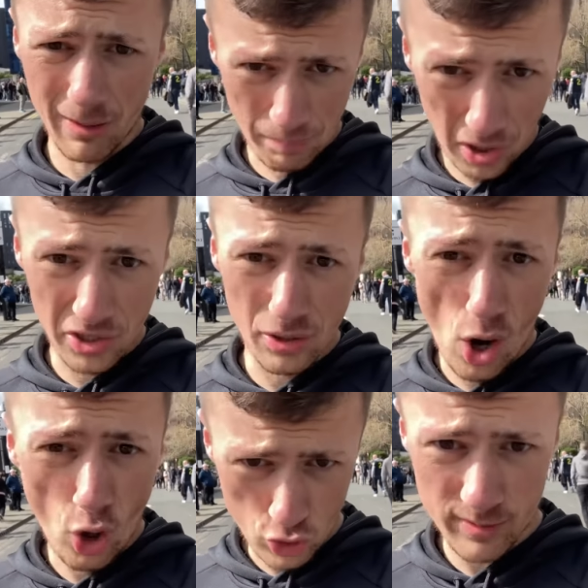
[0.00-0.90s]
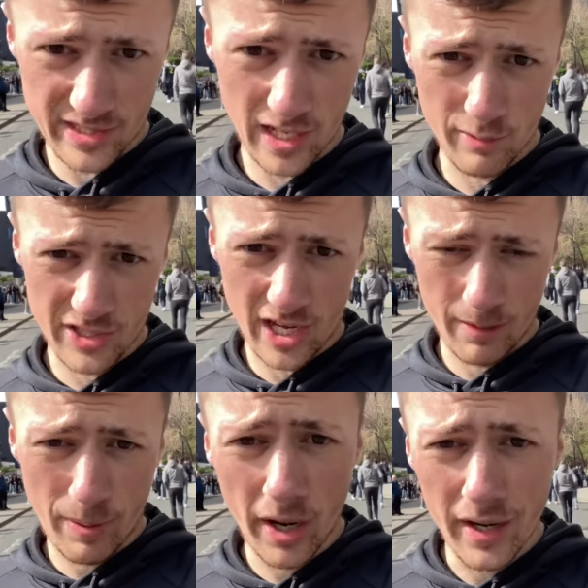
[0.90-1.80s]
a point? 100% I would take
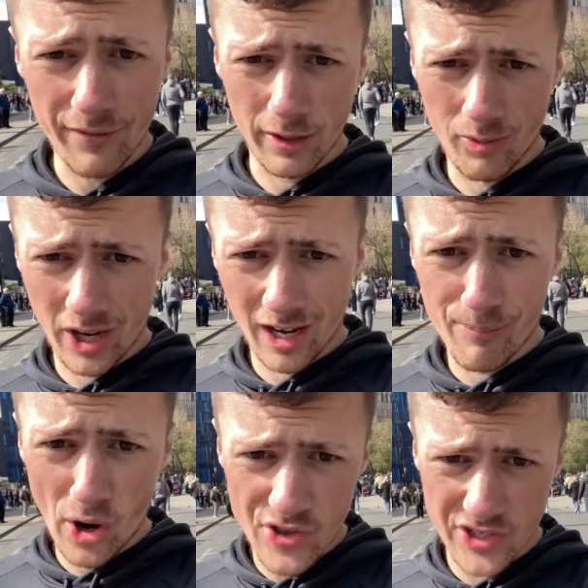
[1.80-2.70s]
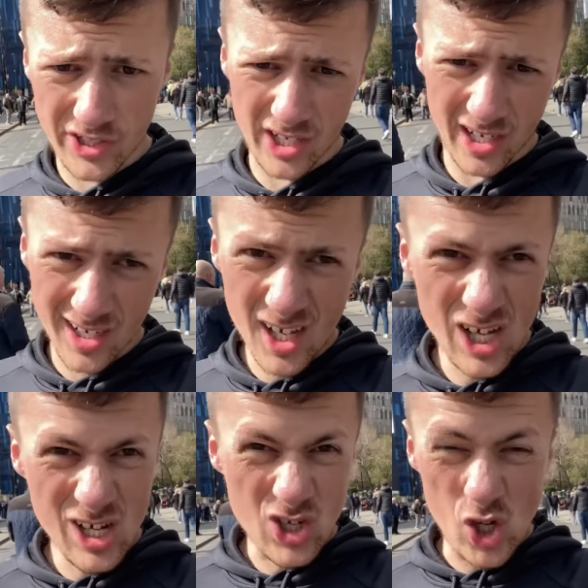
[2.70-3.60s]
a point. I think if we get a point today,
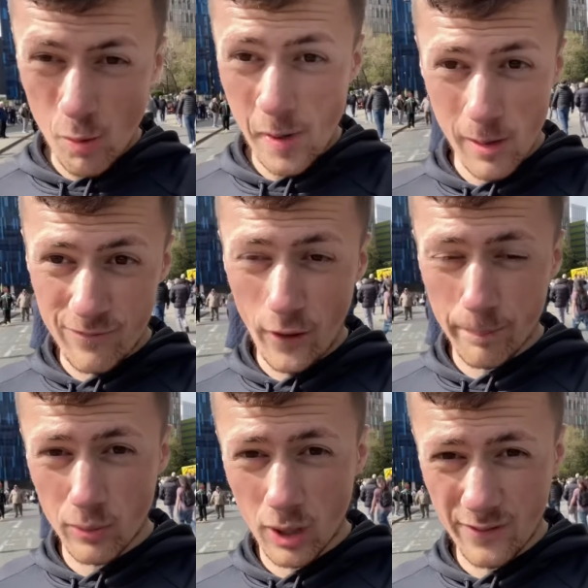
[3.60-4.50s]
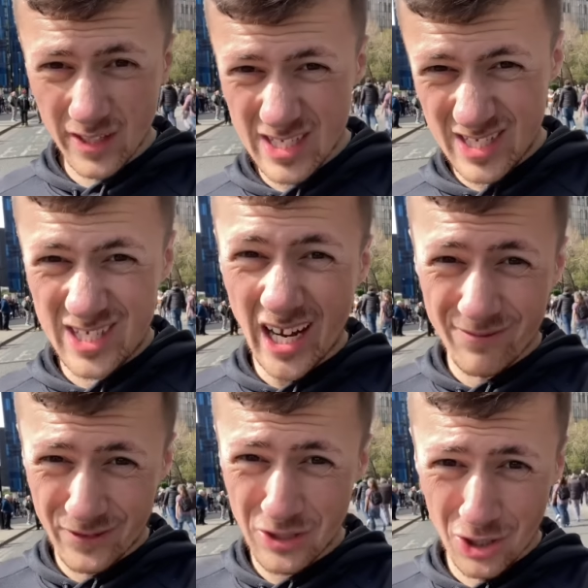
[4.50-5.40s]
European football, I think, is
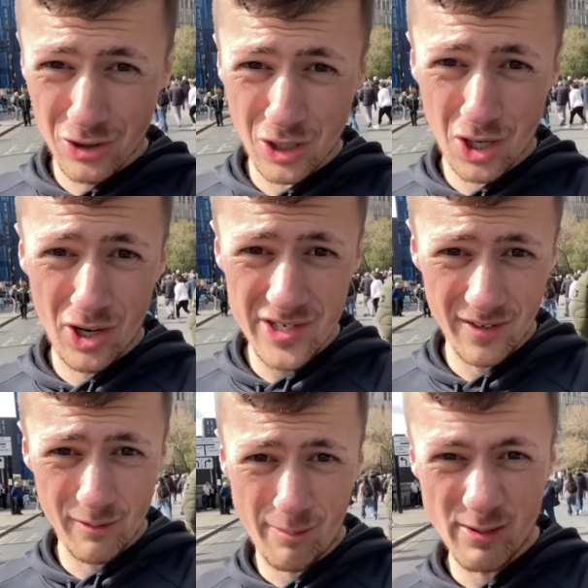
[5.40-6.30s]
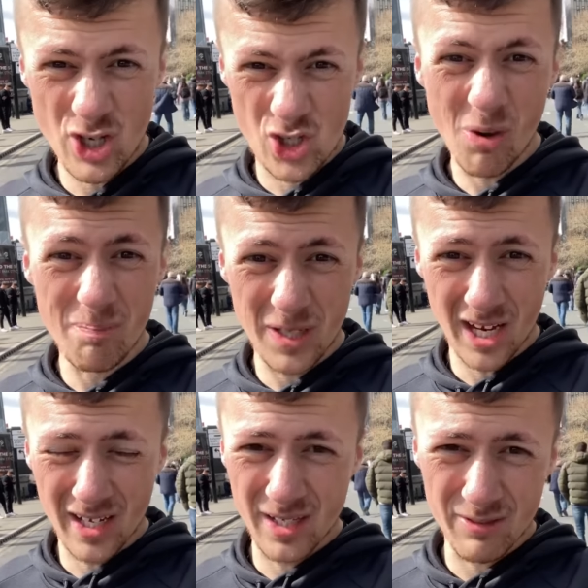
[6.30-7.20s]
definitely on the cards. I think we probably should be
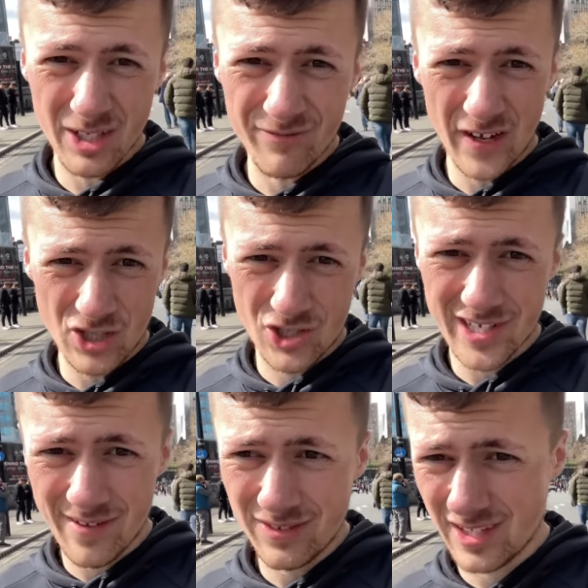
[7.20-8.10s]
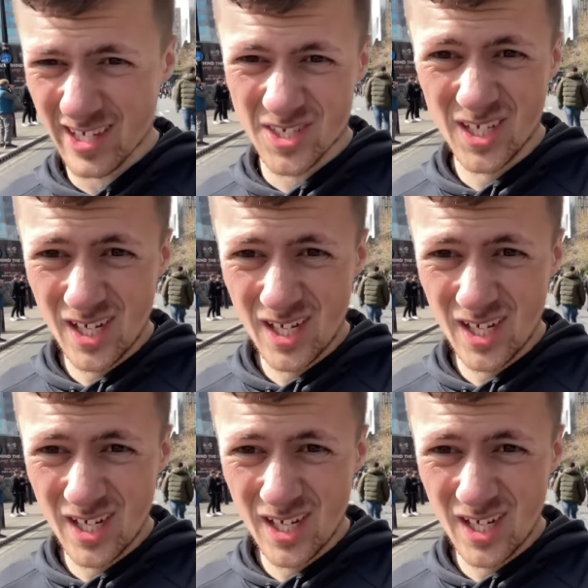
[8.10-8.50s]
getting it with the fixtures after this.